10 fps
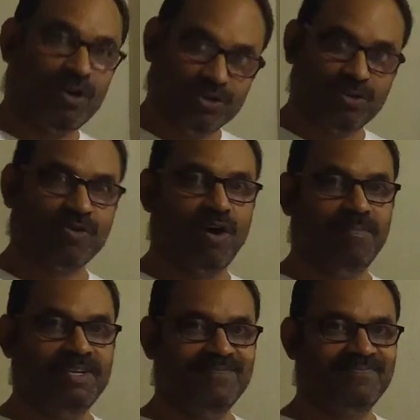also
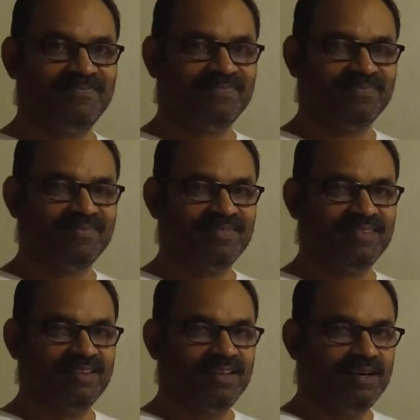common.
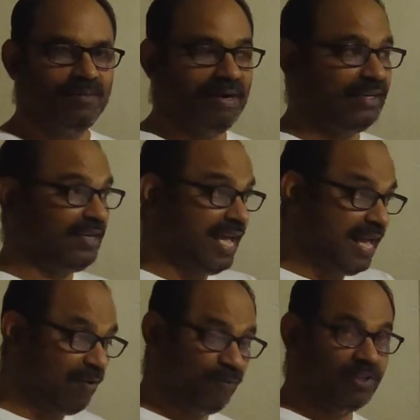
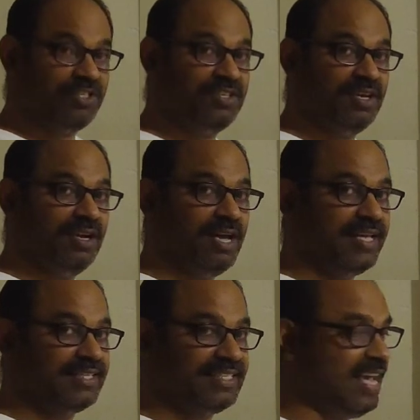But for
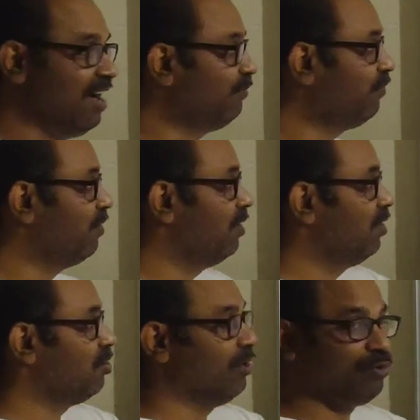HCF,
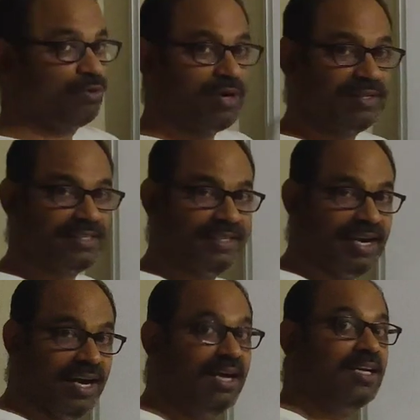You have to
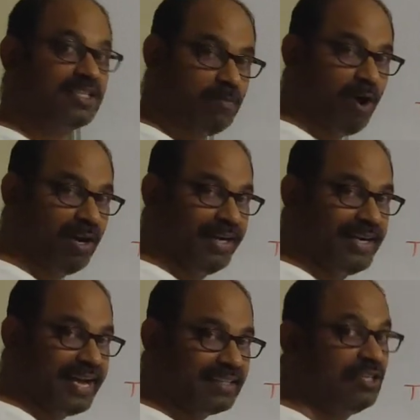consider smaller
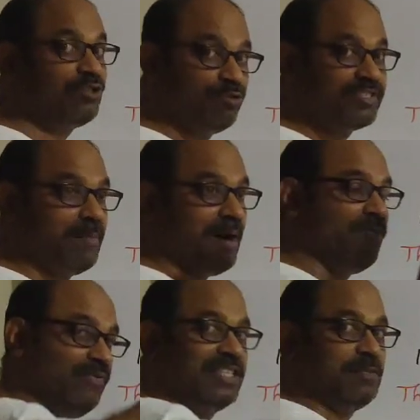index. Choose the
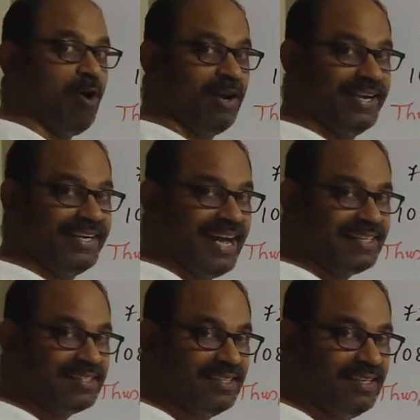power with smaller
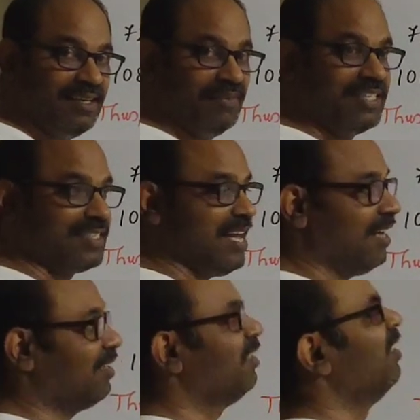index. Which is
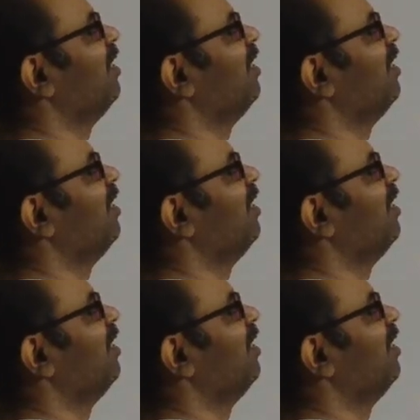that?